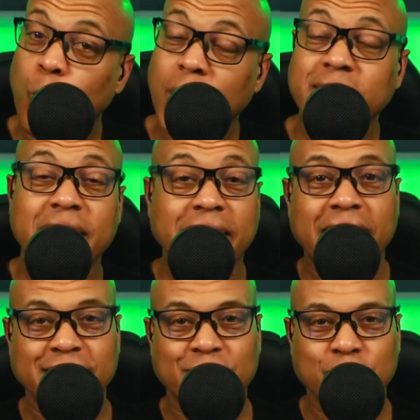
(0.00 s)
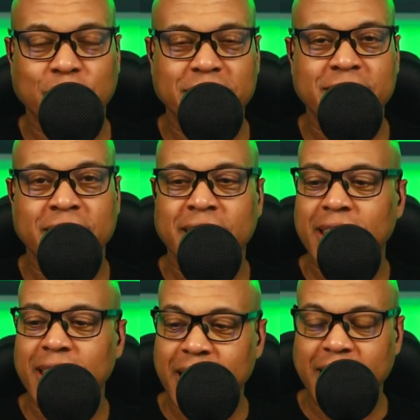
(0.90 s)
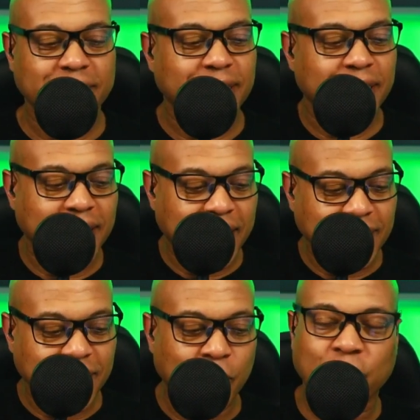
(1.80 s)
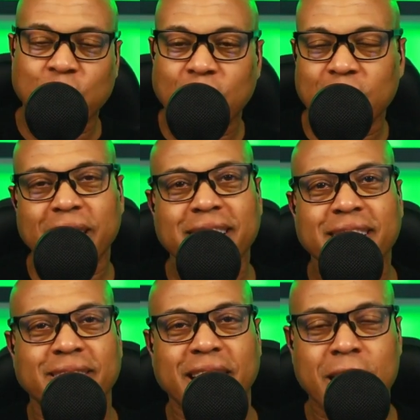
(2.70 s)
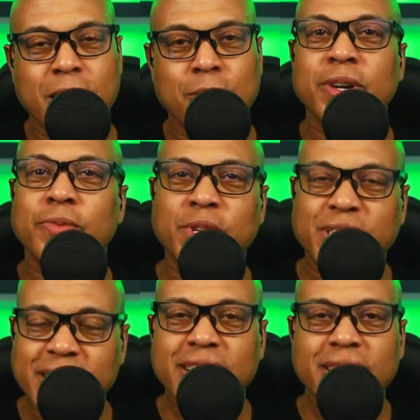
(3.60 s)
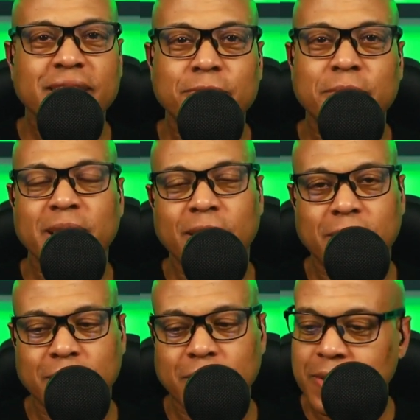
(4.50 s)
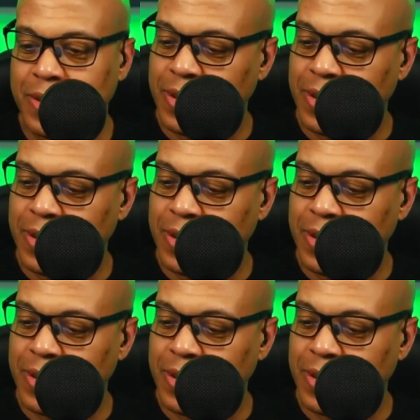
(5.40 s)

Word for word: One thing I do wish is that the overall length of the arm was just a little bit longer.